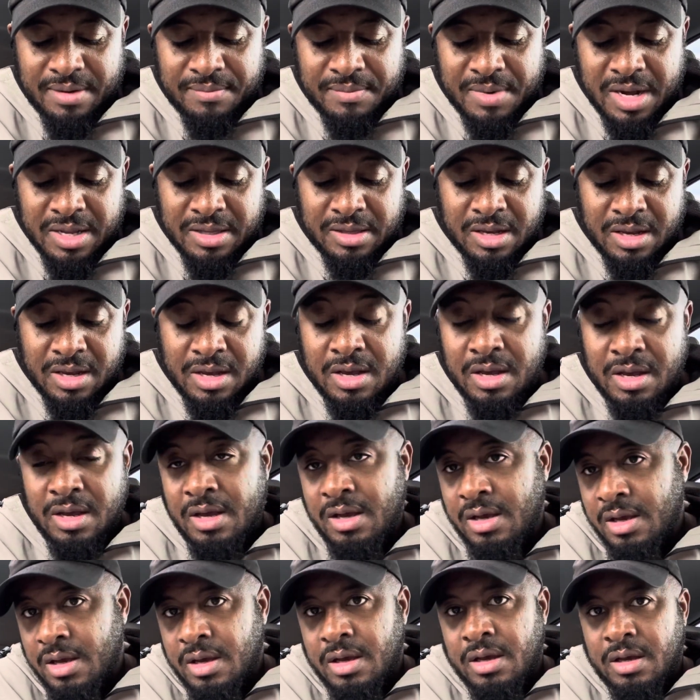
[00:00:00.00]
But
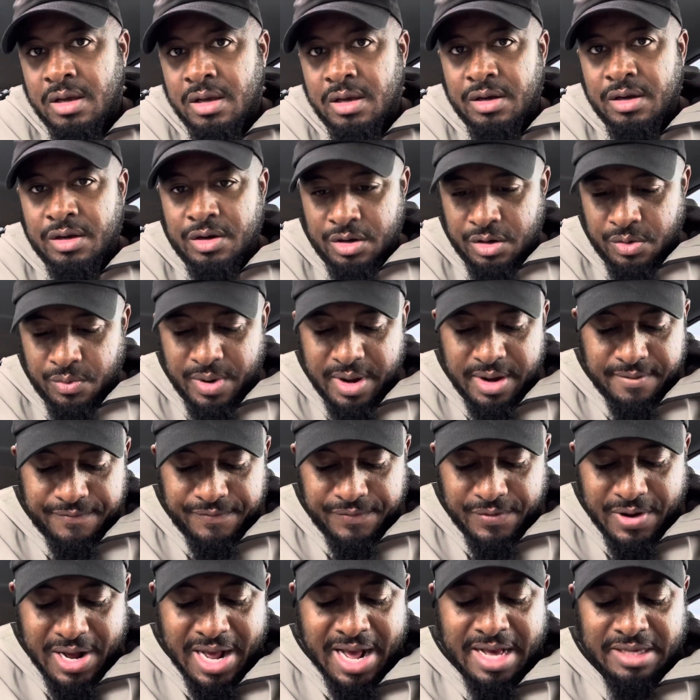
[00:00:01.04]
good win
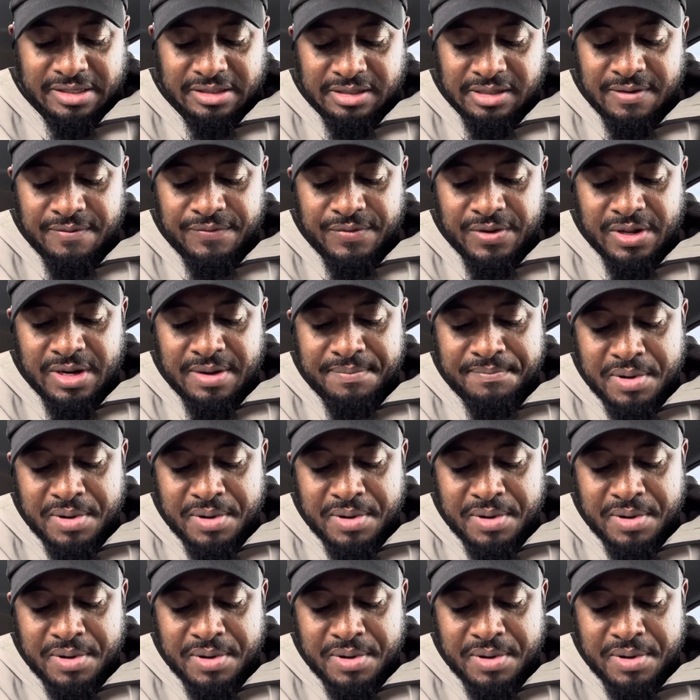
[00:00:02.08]
for Aston Villa,